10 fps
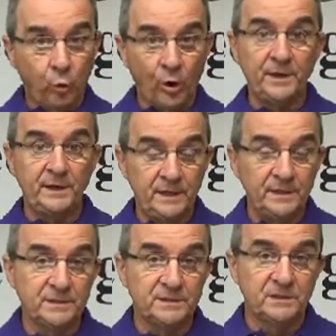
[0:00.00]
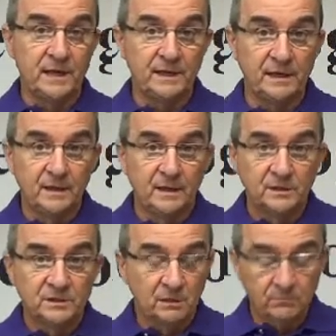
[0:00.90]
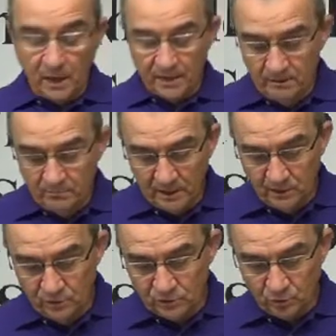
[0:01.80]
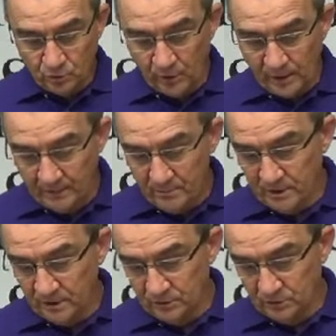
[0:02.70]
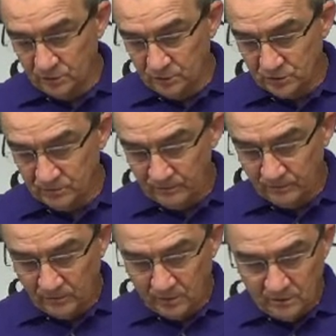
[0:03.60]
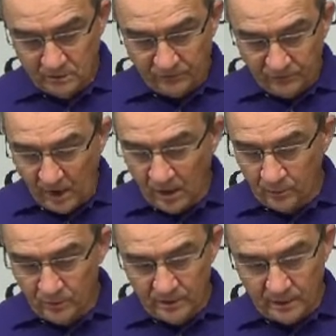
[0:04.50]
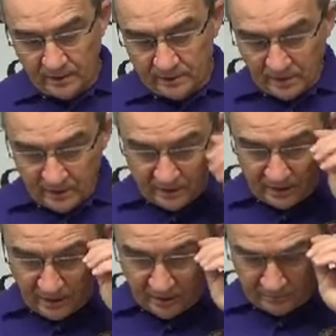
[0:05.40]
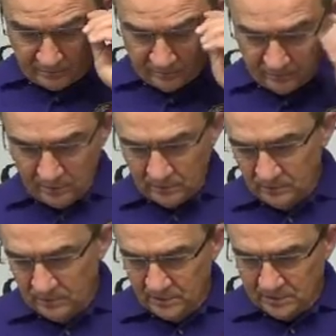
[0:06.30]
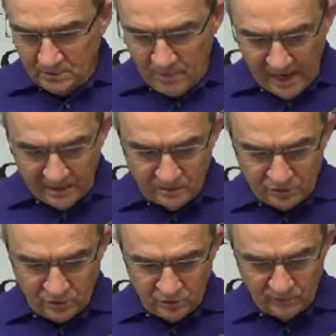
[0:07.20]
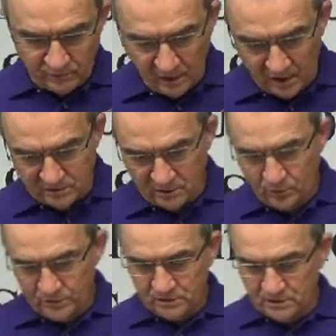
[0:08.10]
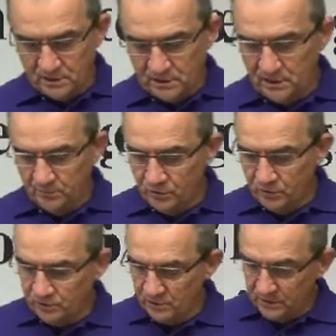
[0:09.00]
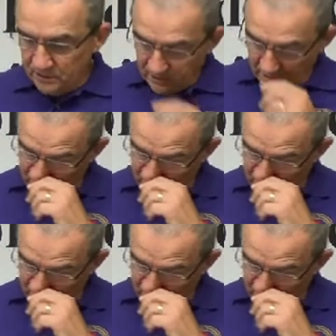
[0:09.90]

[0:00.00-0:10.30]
what it is that somebody may lose what I may lose. The following, I think, uh, is the magnitude of the consequences in Hebrews, and it